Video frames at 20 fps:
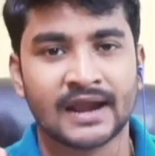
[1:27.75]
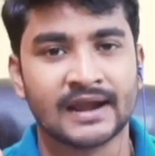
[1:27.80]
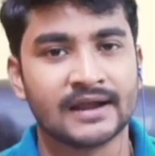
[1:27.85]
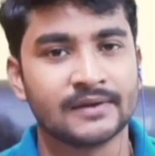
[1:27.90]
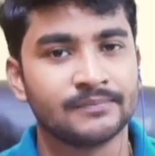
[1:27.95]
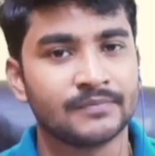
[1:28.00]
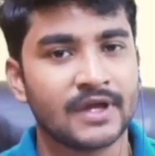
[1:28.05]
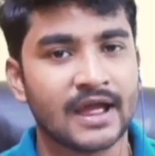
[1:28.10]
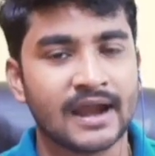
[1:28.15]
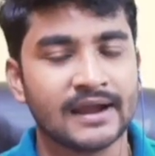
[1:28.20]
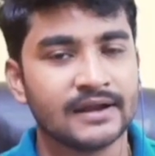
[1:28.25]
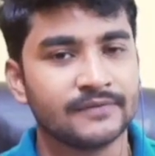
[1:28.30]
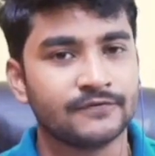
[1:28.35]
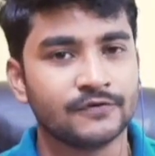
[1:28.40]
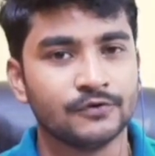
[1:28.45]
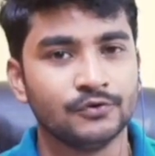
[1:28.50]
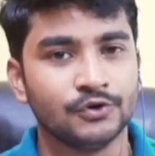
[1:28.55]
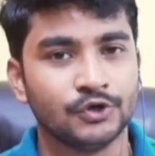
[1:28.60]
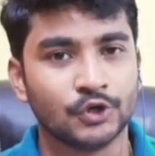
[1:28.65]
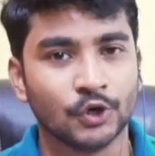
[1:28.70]
And
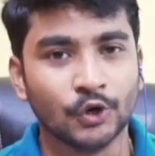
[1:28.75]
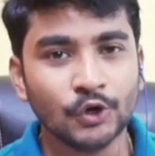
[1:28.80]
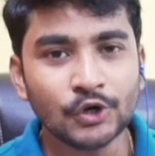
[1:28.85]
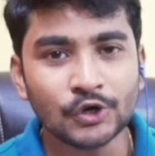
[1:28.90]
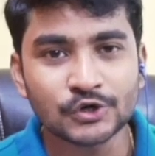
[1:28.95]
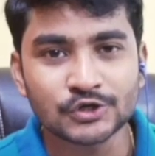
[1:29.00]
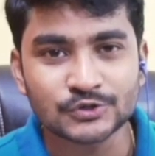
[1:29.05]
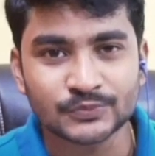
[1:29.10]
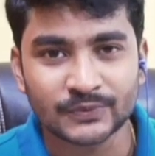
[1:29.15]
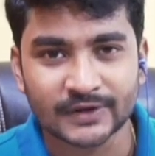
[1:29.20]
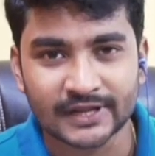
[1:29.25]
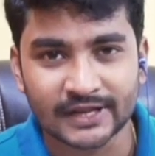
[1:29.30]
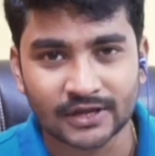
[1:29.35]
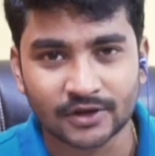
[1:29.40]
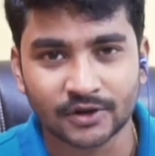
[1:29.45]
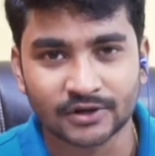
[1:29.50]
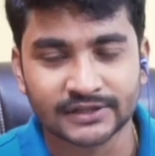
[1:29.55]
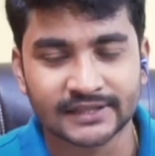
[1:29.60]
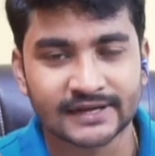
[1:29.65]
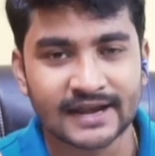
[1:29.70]
if you don't know Spring
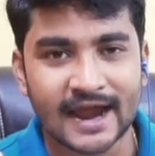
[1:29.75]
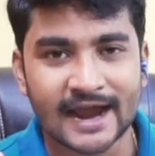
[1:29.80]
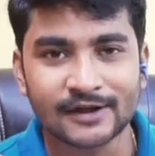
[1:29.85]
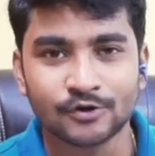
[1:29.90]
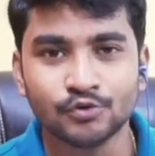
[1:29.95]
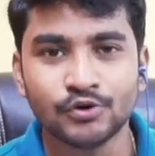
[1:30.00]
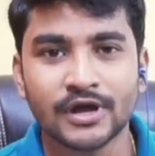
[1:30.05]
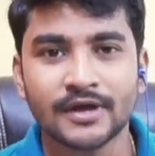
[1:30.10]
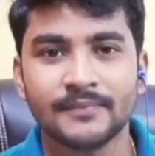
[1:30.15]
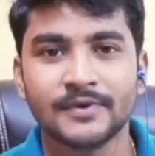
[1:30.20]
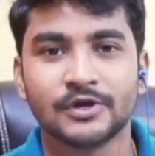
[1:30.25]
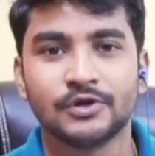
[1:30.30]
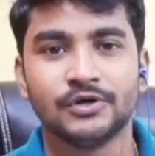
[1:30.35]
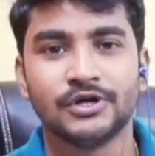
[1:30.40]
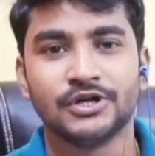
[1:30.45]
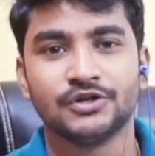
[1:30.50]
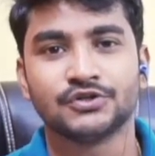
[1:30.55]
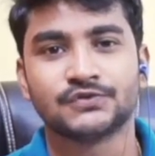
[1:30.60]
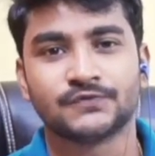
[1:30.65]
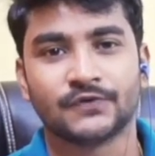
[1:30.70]
Core, then I do have a
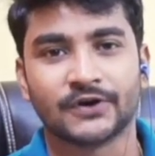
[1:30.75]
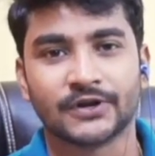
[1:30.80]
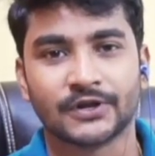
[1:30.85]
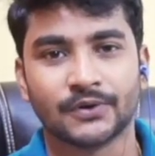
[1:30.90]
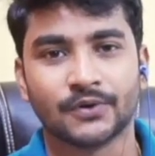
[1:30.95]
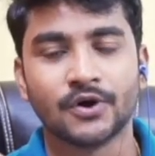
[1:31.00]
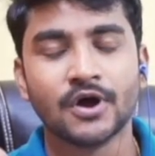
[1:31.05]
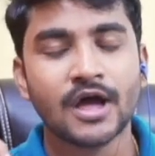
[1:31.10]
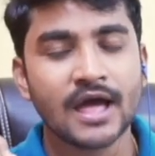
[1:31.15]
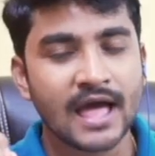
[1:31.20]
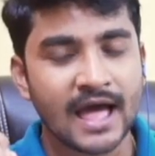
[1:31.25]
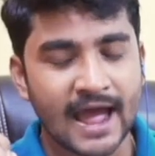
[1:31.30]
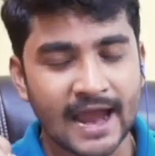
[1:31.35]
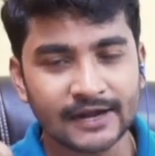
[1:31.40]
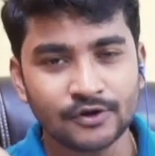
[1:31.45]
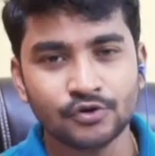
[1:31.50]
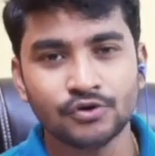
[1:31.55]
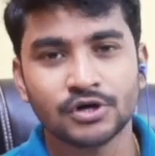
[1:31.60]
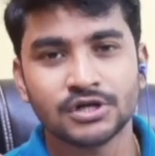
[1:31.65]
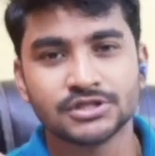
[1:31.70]
good news for you.
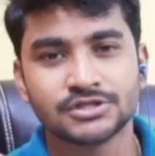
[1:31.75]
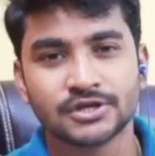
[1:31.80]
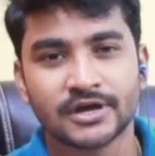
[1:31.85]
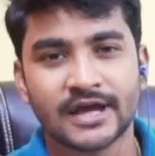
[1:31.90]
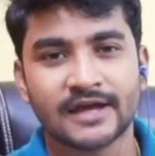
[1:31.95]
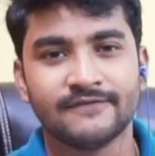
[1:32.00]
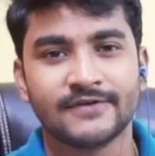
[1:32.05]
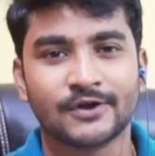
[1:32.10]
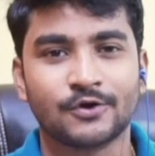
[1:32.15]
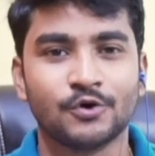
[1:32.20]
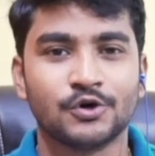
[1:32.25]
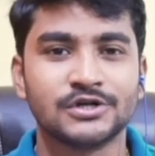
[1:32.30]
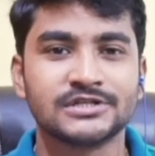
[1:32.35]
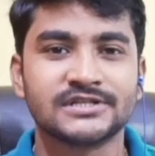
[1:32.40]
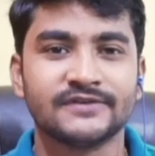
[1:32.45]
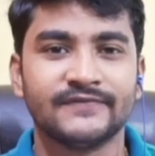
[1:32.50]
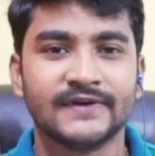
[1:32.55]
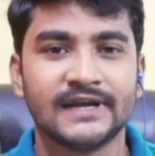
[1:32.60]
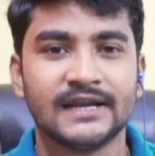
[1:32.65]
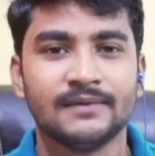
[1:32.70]
I do also have a
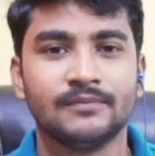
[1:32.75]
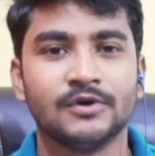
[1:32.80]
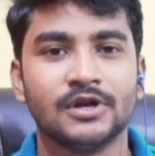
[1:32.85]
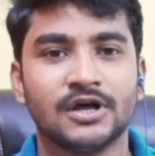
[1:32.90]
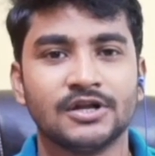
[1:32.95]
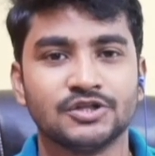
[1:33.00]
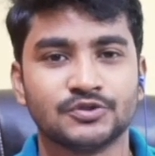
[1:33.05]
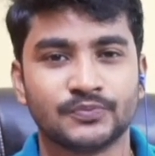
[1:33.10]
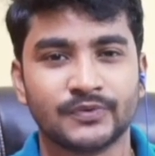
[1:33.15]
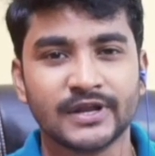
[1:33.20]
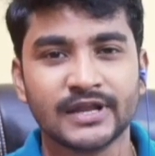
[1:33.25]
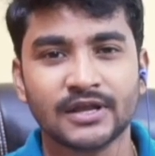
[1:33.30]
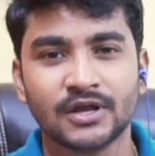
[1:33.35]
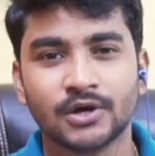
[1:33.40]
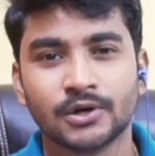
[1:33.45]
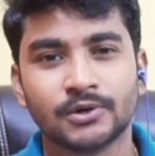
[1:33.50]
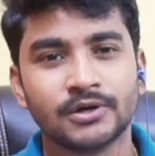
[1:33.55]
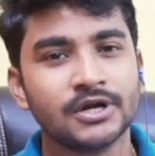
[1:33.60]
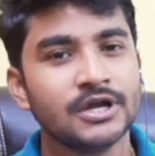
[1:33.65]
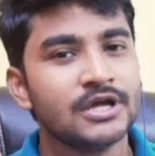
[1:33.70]
course available on Spring
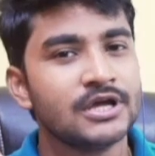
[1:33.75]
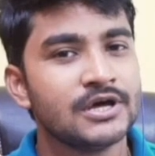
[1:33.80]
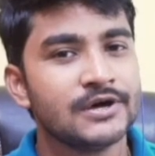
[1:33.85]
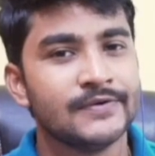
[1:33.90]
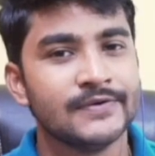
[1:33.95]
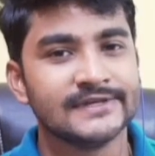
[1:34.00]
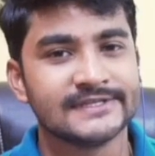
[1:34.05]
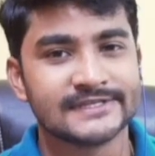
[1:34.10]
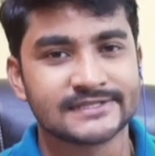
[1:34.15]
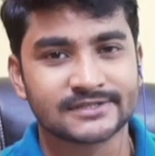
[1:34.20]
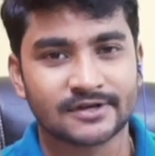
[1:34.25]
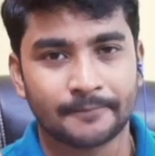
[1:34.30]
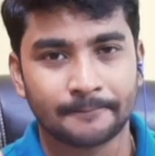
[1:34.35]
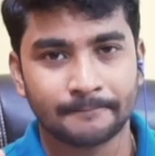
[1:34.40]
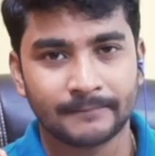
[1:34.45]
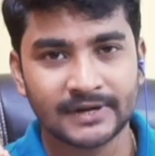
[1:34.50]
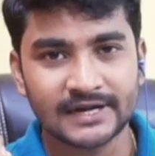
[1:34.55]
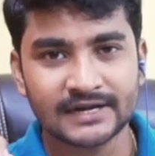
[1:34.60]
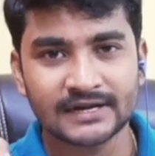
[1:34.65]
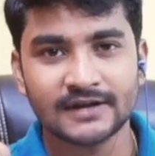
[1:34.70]
Core, which is
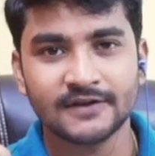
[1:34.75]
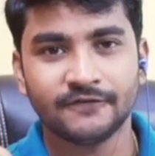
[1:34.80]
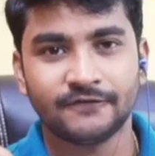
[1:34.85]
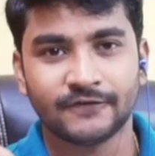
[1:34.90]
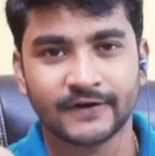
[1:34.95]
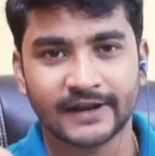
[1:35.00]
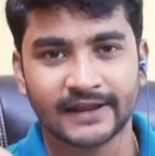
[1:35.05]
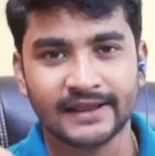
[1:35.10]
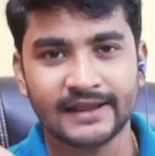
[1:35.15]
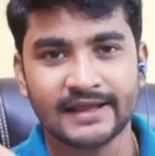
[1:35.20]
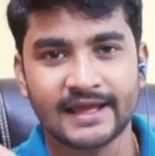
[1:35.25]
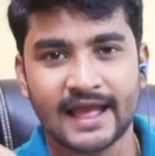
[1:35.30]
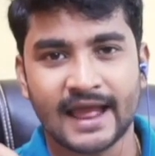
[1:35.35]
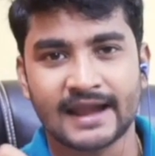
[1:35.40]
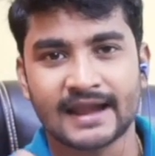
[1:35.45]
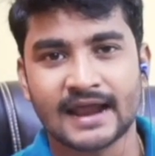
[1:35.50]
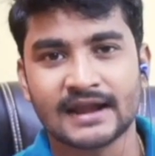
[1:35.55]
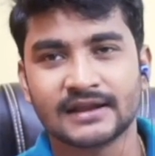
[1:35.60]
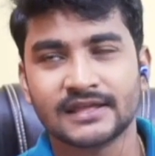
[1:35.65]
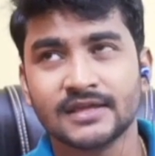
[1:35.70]
completely free.
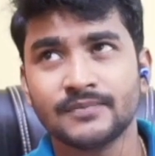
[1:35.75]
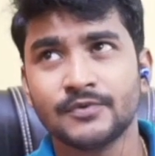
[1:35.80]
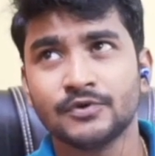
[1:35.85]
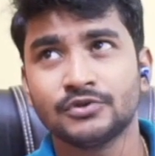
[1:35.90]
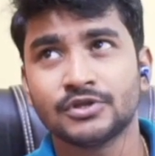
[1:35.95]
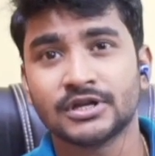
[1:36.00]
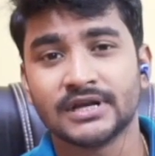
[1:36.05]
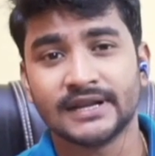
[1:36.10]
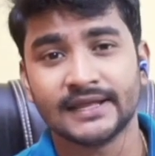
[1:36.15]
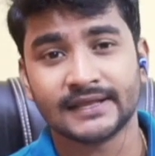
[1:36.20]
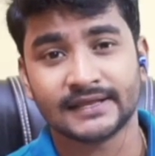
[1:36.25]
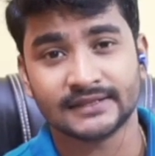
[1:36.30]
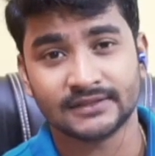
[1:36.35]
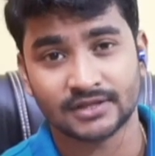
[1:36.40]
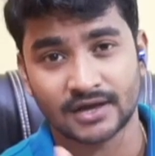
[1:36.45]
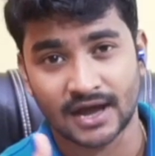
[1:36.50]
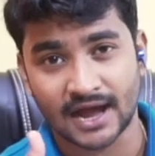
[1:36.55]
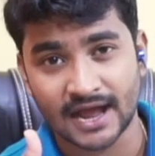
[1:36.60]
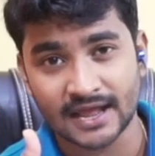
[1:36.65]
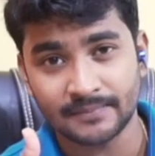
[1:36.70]
And I'll give you the link in
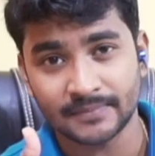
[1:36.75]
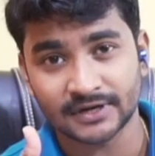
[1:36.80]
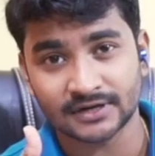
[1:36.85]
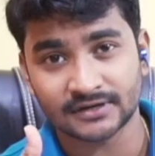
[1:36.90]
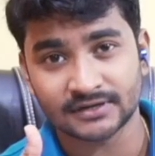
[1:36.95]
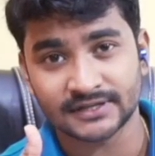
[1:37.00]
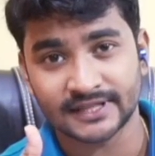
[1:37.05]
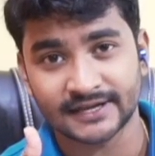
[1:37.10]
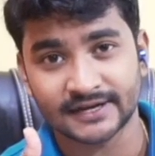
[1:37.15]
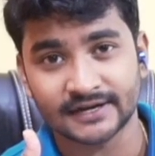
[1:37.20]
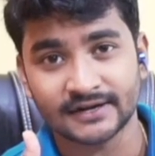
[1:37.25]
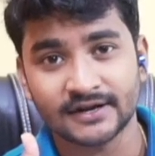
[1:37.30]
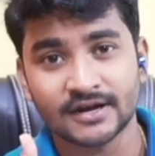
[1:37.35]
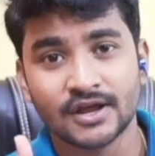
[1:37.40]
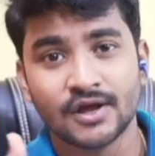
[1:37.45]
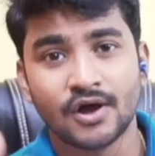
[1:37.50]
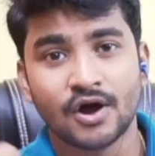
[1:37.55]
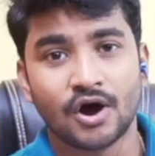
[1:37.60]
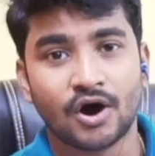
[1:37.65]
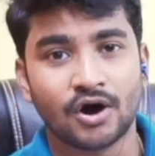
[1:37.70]
the I button
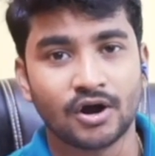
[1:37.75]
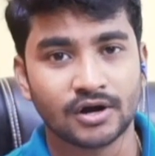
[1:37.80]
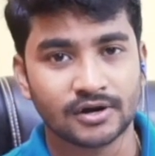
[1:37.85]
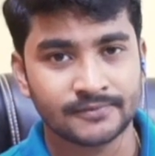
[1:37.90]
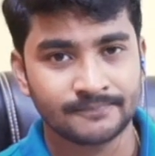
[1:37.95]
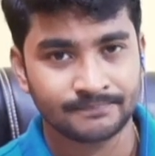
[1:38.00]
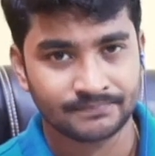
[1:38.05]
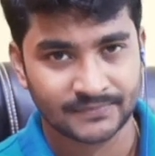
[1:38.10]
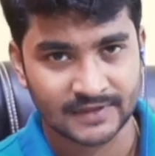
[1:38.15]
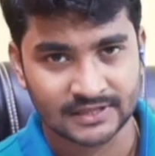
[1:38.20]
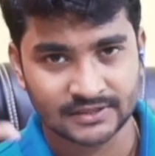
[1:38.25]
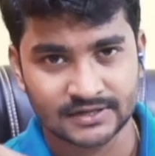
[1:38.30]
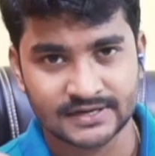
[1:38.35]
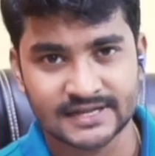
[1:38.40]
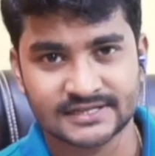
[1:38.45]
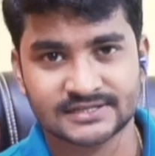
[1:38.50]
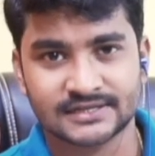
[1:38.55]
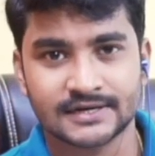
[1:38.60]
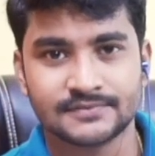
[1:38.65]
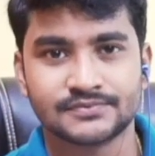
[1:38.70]
there, or in the
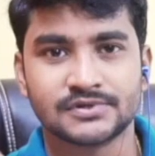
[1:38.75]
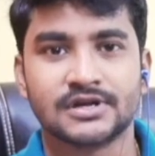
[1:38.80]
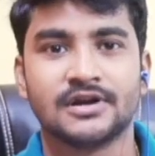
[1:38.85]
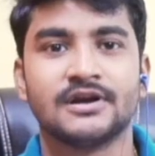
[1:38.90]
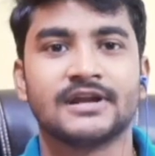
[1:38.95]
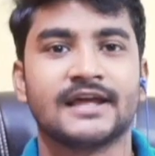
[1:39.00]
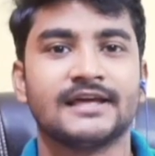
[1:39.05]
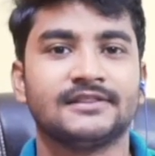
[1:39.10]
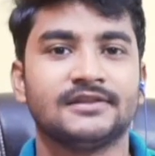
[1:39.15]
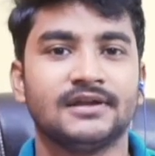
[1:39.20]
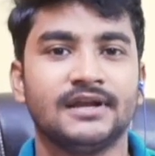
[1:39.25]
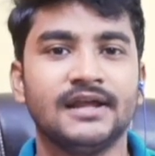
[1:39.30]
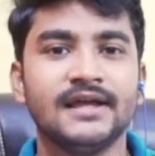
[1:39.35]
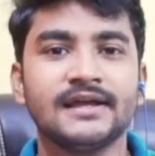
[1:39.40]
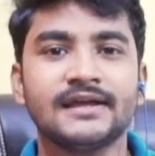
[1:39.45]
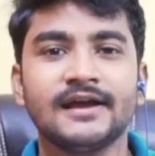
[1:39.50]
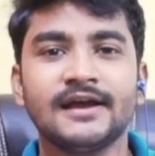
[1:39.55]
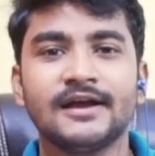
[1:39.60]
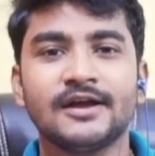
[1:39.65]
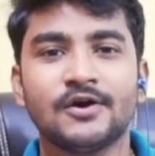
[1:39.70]
description, you'll get the
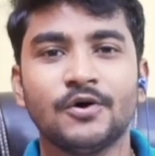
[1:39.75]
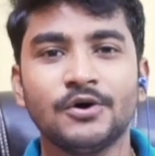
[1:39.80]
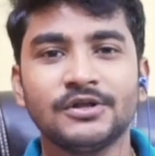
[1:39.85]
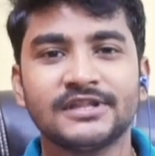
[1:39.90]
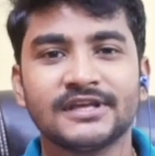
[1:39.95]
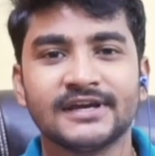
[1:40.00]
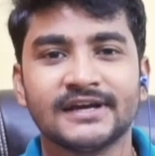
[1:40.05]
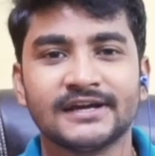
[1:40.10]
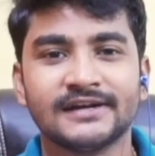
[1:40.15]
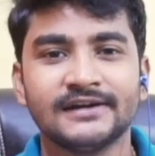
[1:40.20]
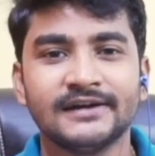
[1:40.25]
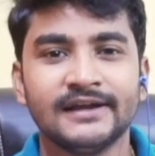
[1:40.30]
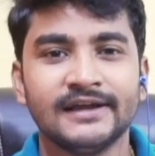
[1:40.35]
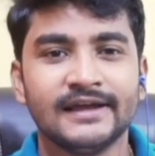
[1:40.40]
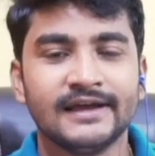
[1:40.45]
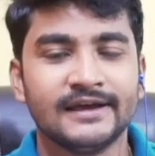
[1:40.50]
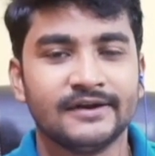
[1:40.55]
link. Go there,